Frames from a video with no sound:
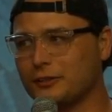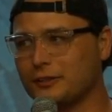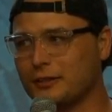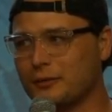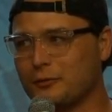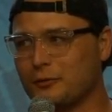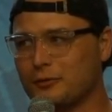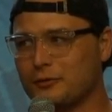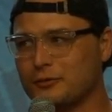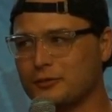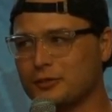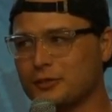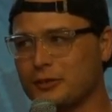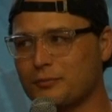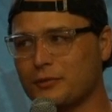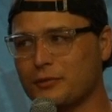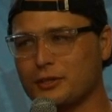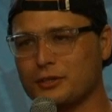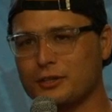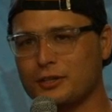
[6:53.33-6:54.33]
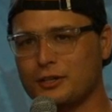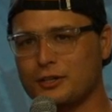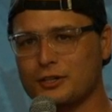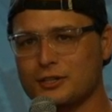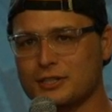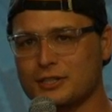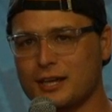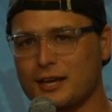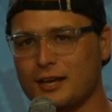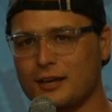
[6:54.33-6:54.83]
They were something you
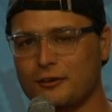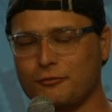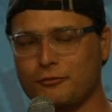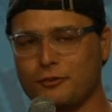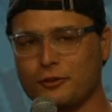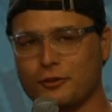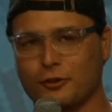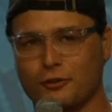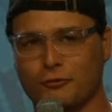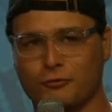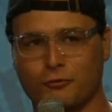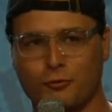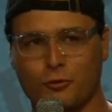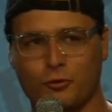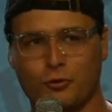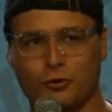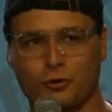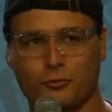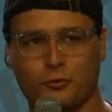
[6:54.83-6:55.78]
just had if you could afford it.